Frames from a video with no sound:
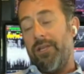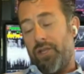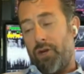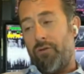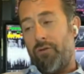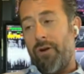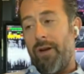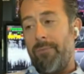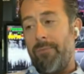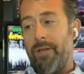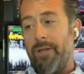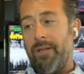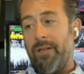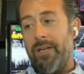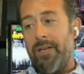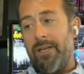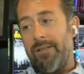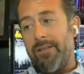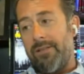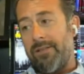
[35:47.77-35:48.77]
his
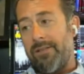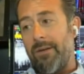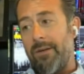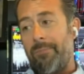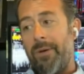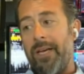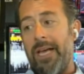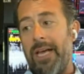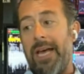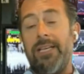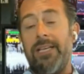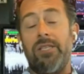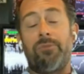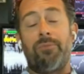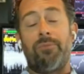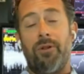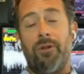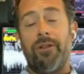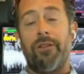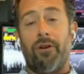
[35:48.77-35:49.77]
credibility is slipping
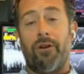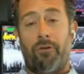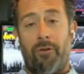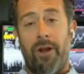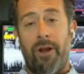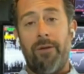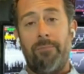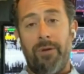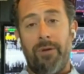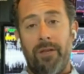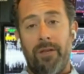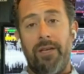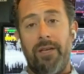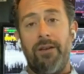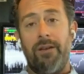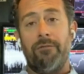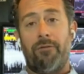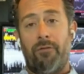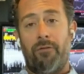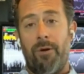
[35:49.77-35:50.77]
and he's pulling the
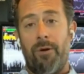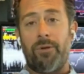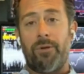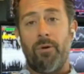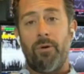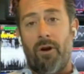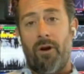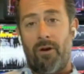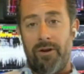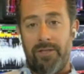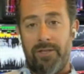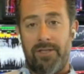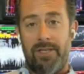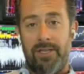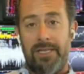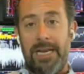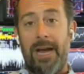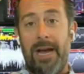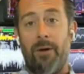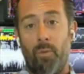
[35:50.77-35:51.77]
credibility of
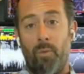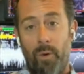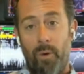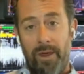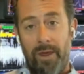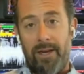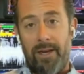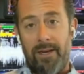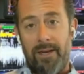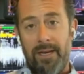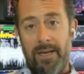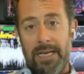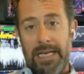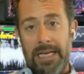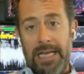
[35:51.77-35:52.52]
cryptocurrency down with it.